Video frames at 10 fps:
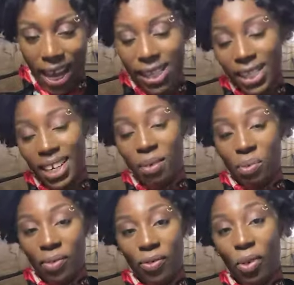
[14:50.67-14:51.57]
I said it
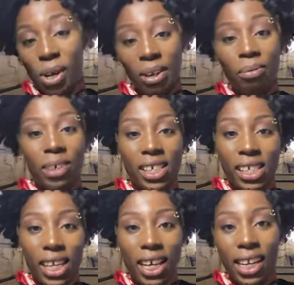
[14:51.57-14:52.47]
before and I'm gonna
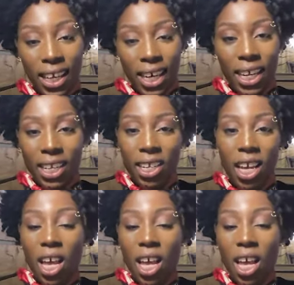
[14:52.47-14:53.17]
say it again.